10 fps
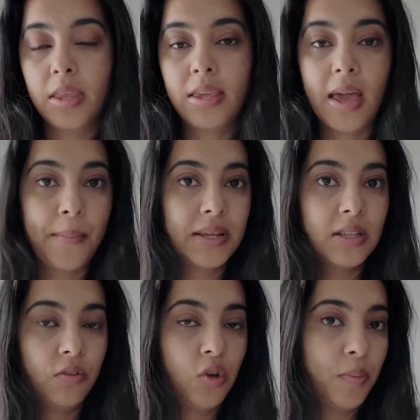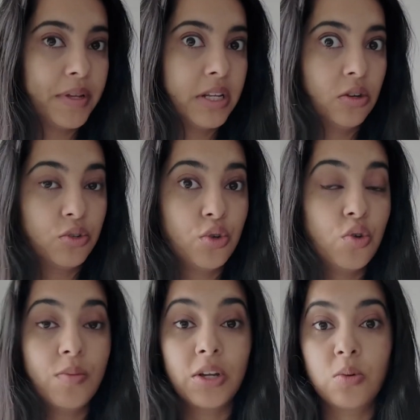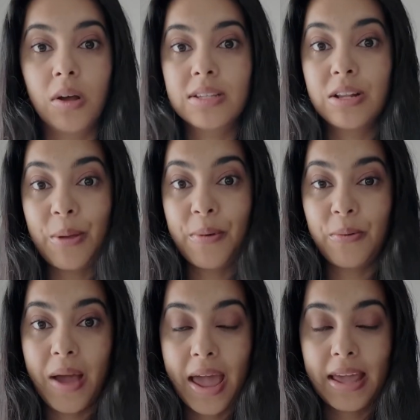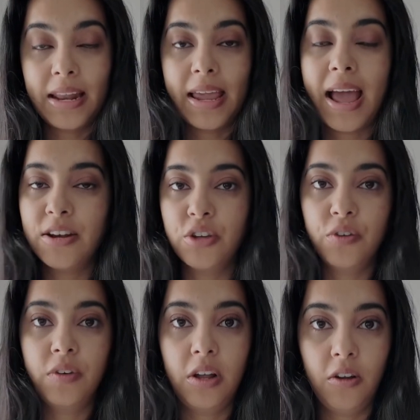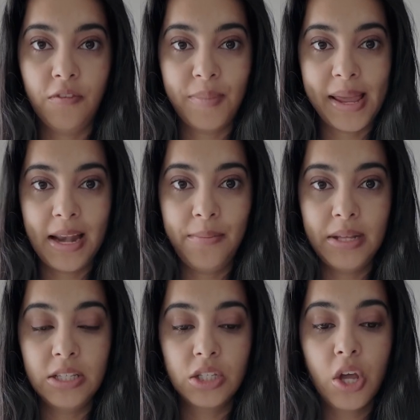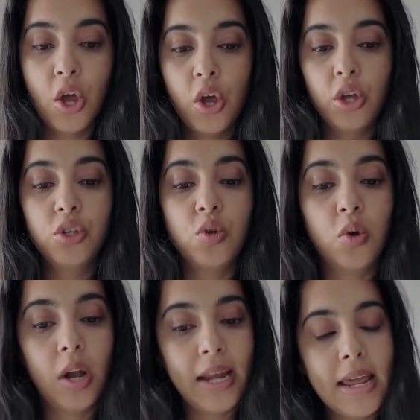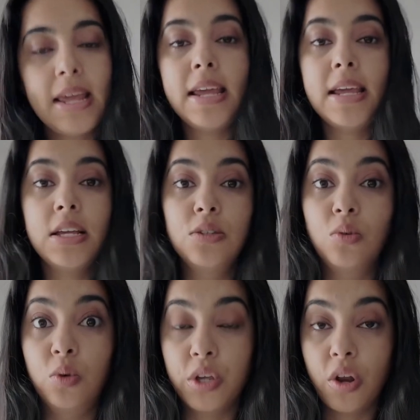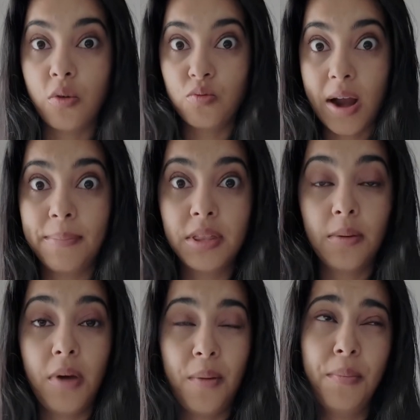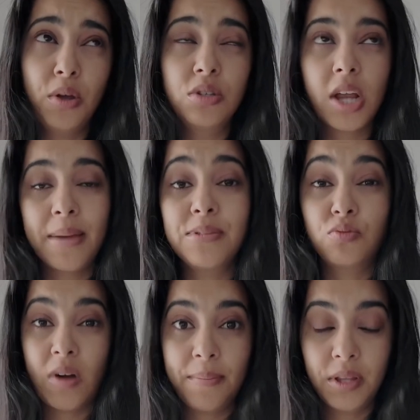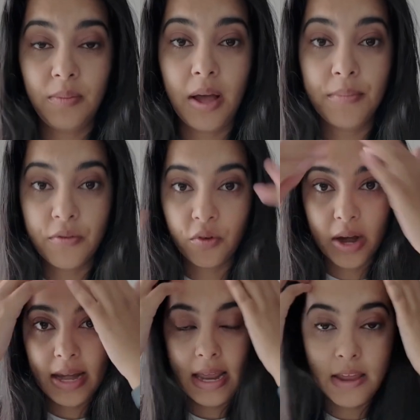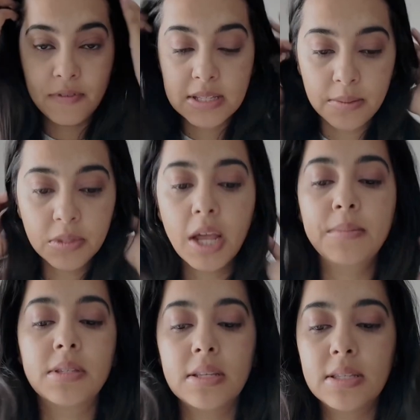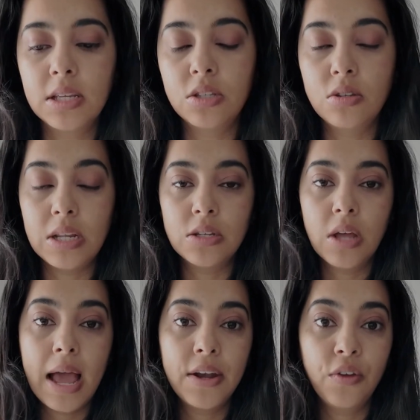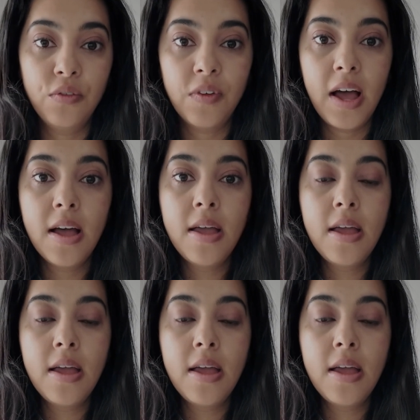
get myself copied in on too much whilst I'm away, and I hand over a lot of my elements to colleagues or wrap them up. Most times wrap them up before I leave, but sometimes there's things you need to hand over.